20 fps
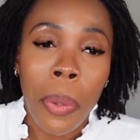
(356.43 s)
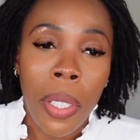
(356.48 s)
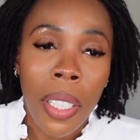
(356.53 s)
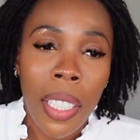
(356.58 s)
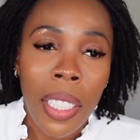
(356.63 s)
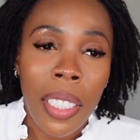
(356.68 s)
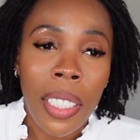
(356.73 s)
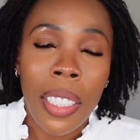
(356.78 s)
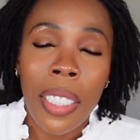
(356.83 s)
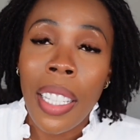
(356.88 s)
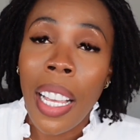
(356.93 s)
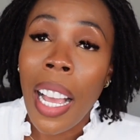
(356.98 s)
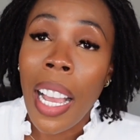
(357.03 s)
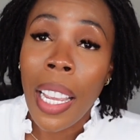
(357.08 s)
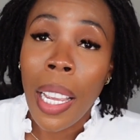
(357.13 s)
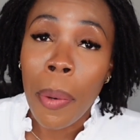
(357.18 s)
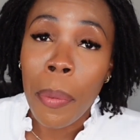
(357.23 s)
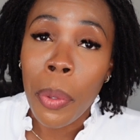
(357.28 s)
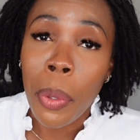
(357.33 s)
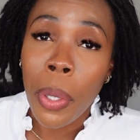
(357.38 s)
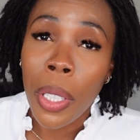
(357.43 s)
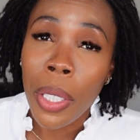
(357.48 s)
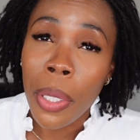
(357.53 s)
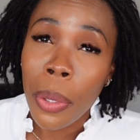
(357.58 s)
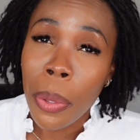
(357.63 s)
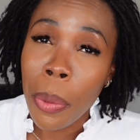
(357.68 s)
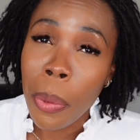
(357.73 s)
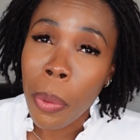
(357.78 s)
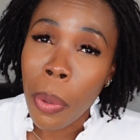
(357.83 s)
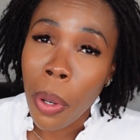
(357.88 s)
was, I am going
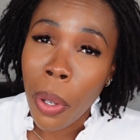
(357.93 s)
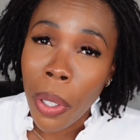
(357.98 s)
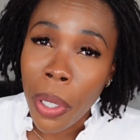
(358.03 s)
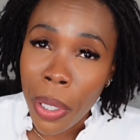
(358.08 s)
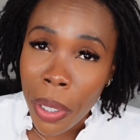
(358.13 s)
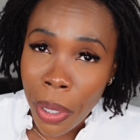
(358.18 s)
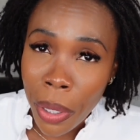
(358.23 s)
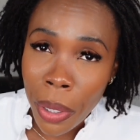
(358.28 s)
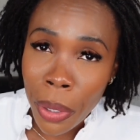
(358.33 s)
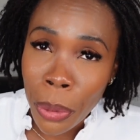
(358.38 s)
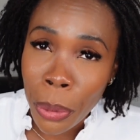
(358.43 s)
to work.